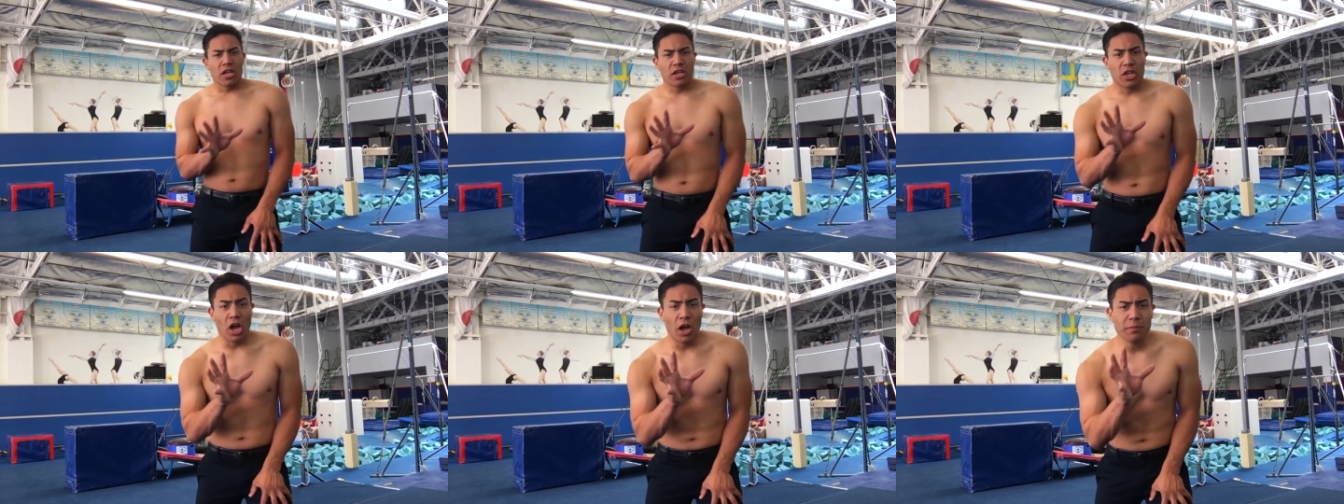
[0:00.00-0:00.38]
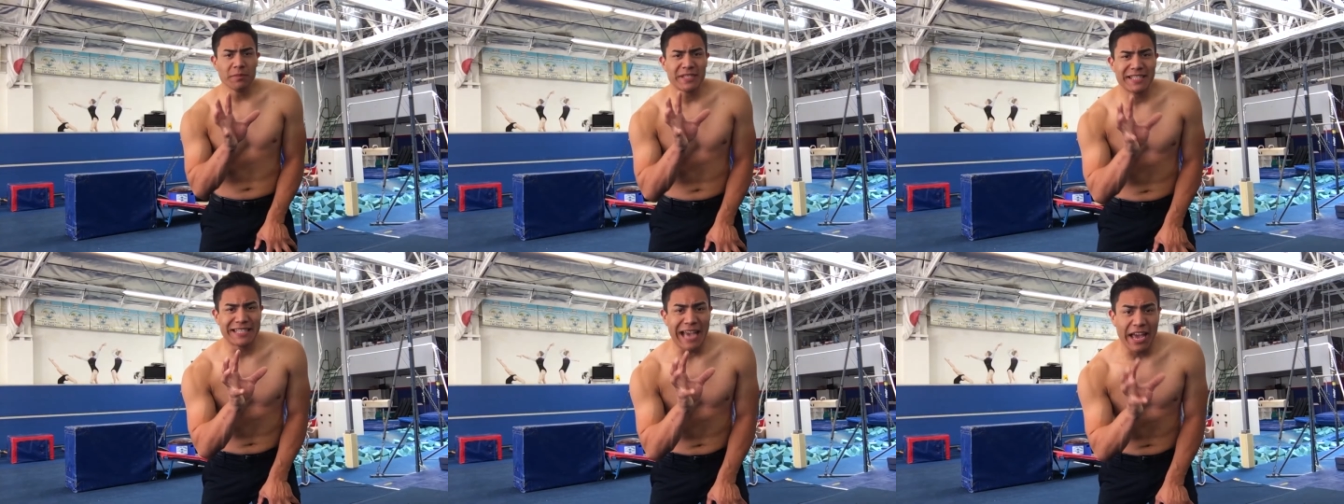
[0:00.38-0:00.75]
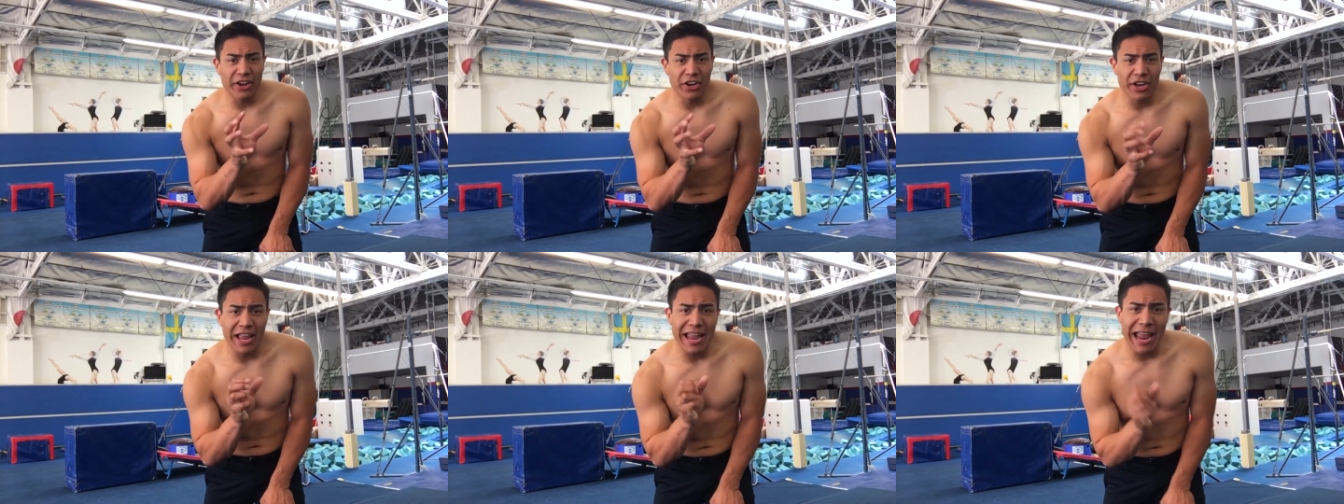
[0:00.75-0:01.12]
Come
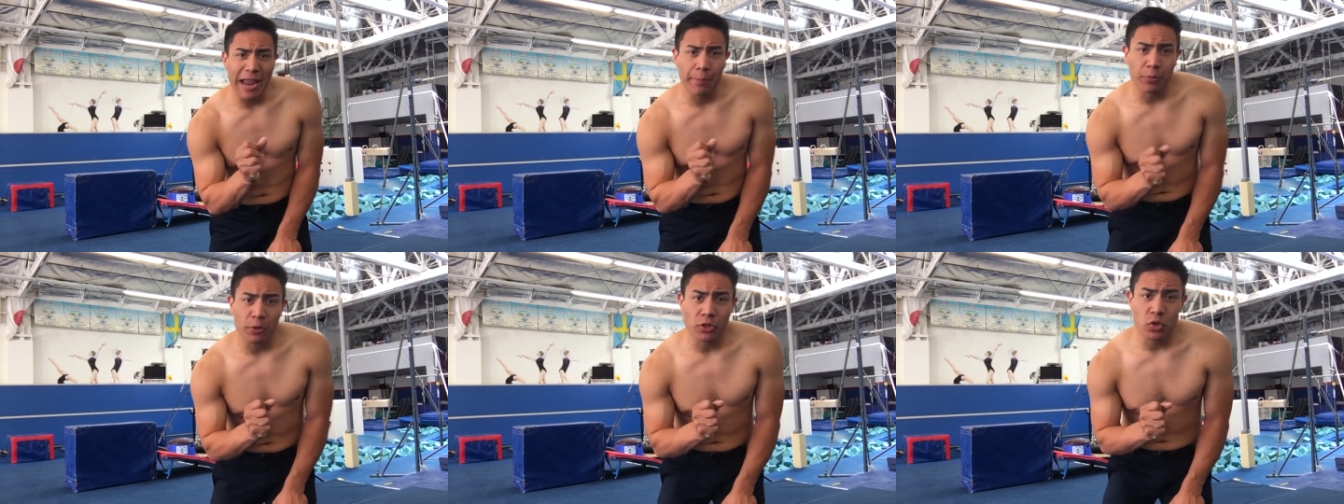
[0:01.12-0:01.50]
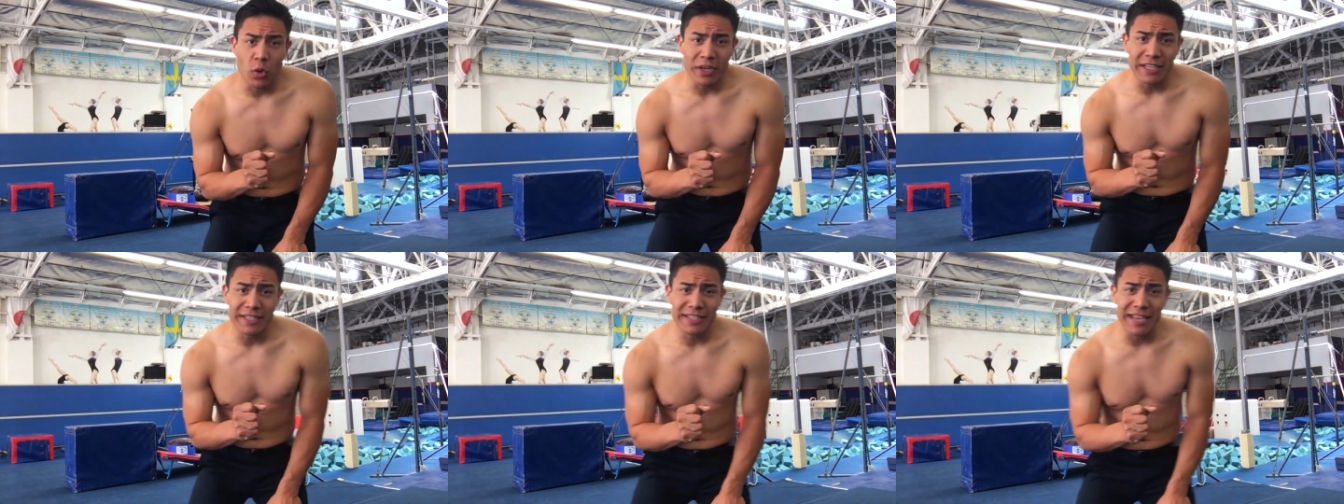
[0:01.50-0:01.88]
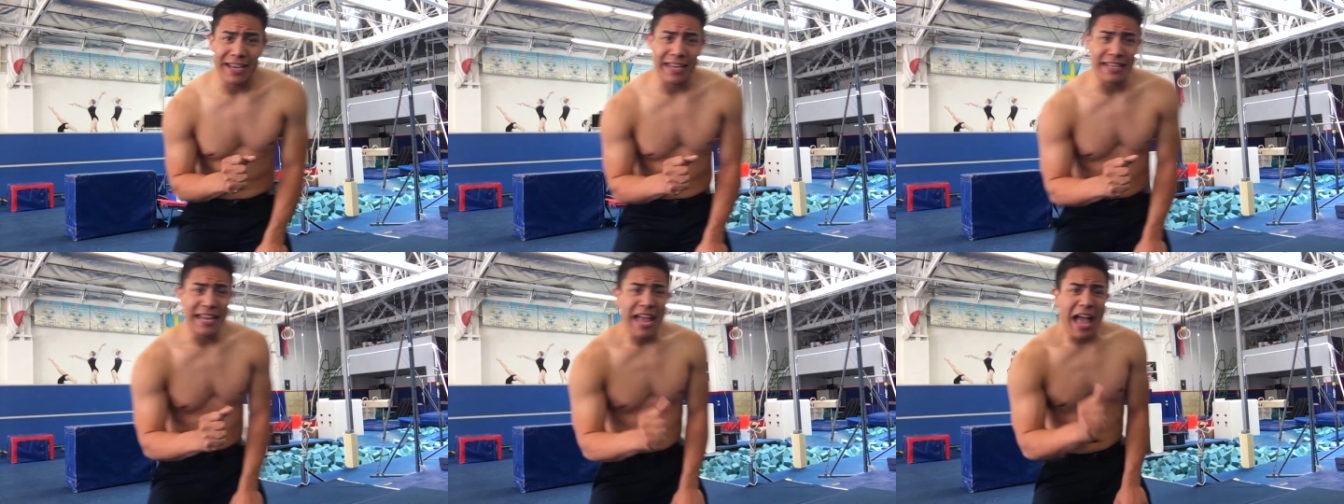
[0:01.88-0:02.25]
Saturday, April
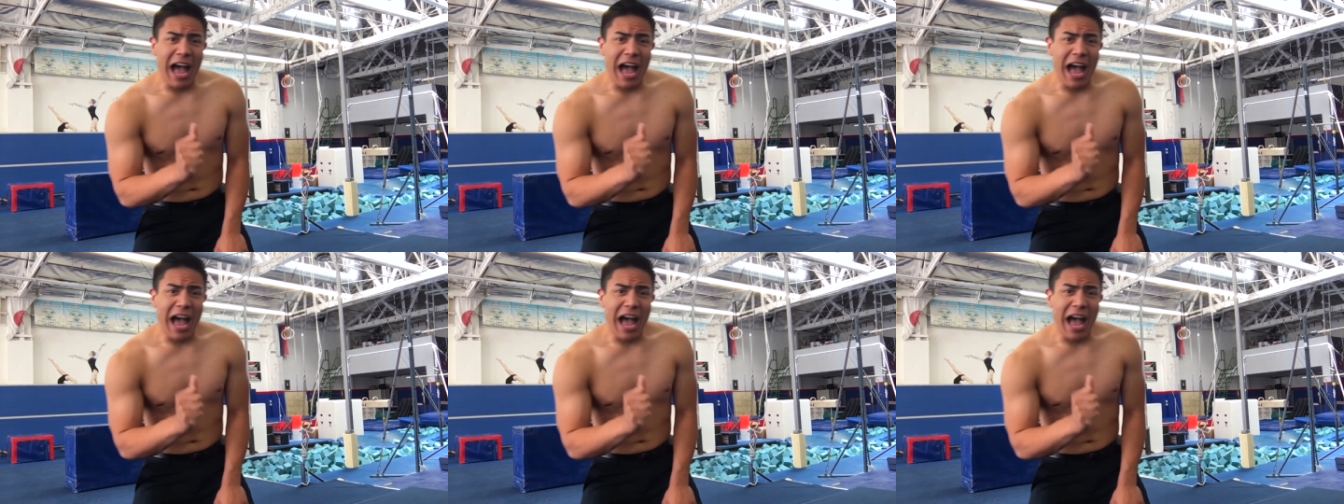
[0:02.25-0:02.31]
22nd,